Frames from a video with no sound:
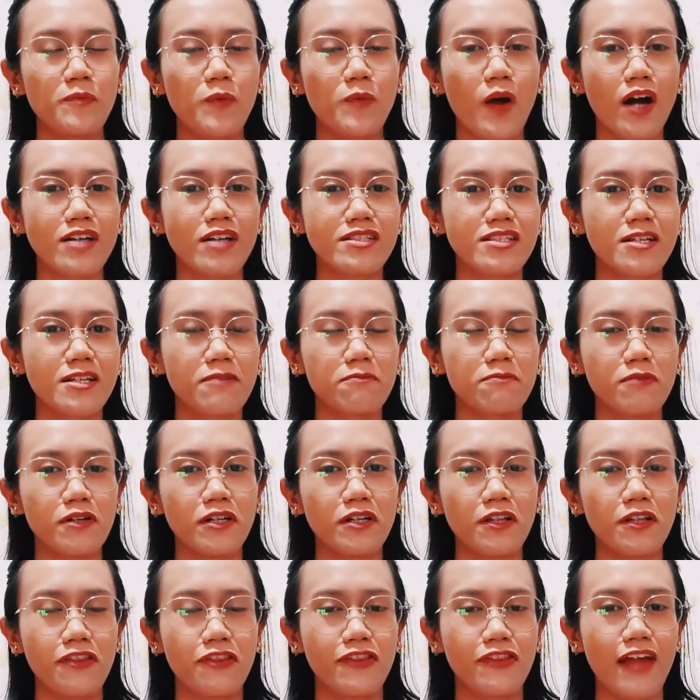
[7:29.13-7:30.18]

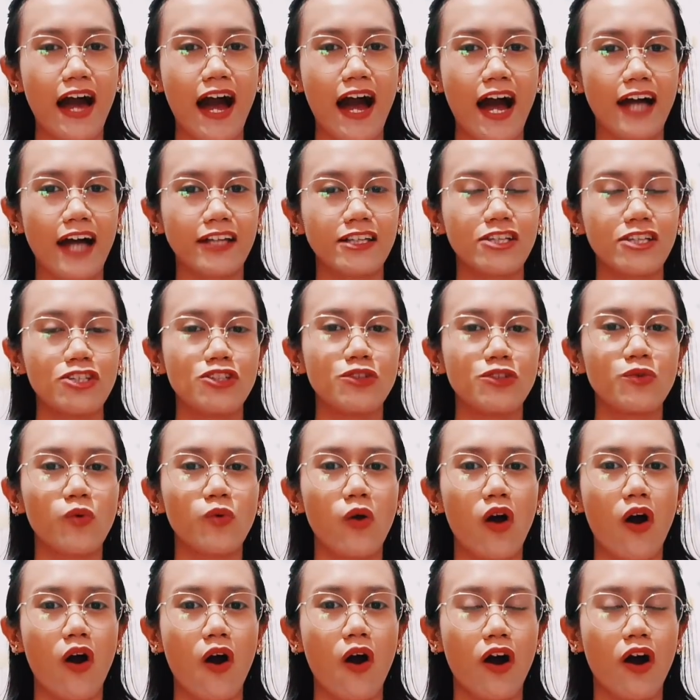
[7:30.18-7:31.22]
possible that you
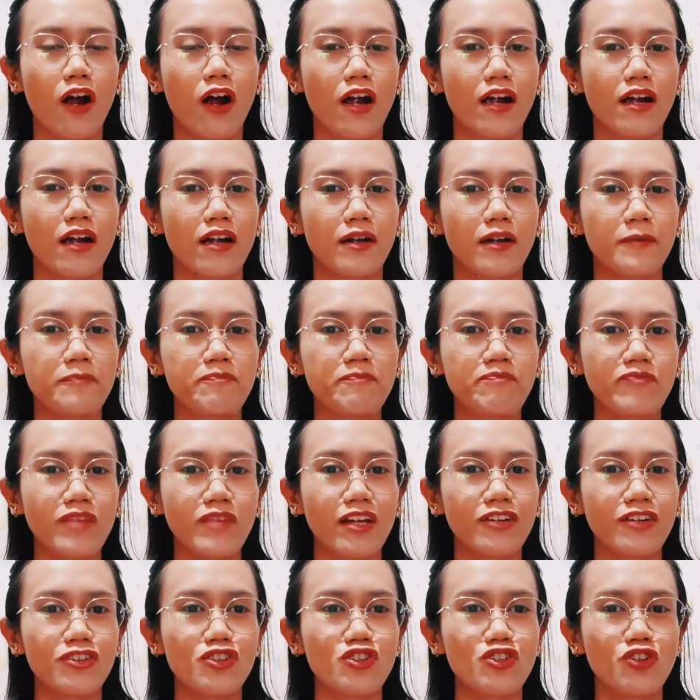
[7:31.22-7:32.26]
are
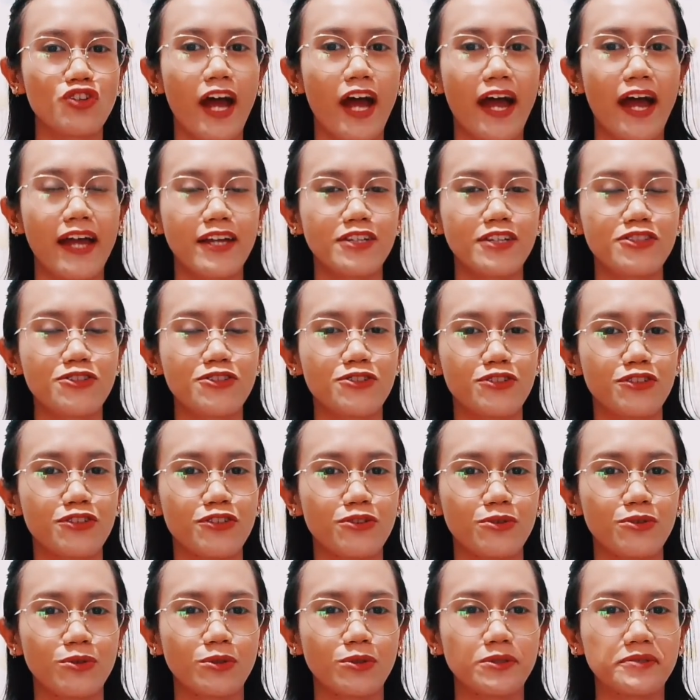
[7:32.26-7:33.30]
trying
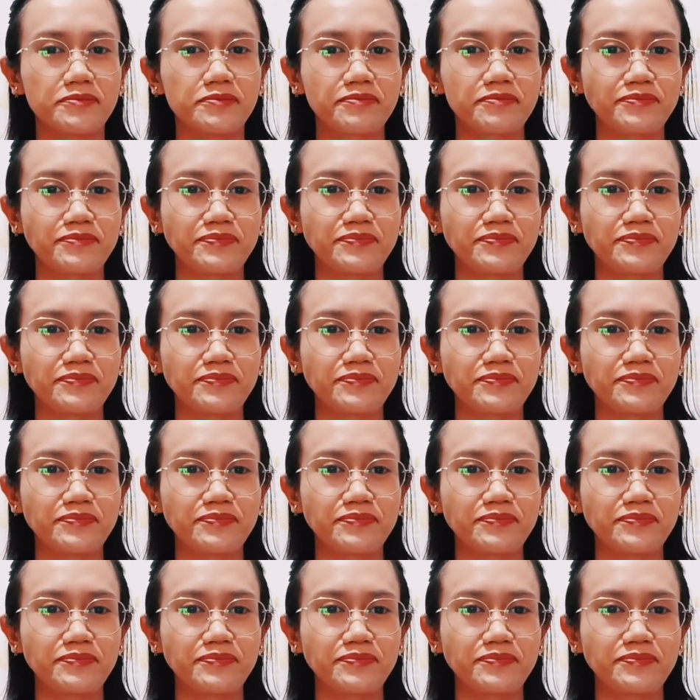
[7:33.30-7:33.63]
to,